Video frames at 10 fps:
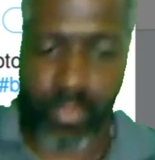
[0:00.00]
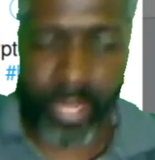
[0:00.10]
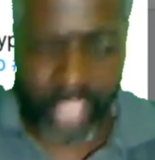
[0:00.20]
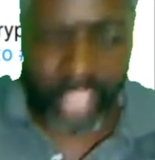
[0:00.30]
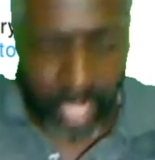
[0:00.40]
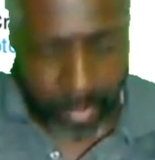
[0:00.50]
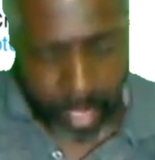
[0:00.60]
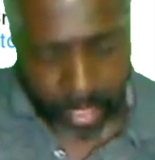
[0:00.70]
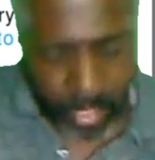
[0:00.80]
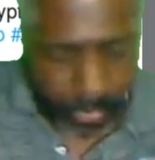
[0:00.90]
great job
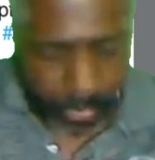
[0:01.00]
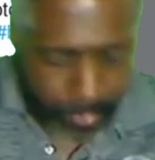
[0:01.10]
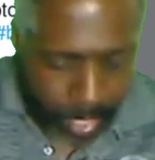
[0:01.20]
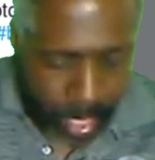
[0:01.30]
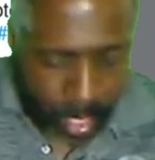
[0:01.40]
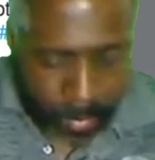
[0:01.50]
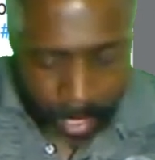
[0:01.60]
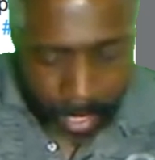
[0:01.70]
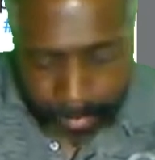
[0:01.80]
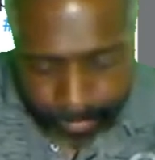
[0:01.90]
on you.
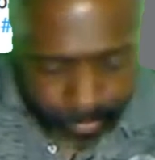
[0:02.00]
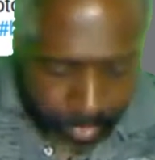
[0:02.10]
But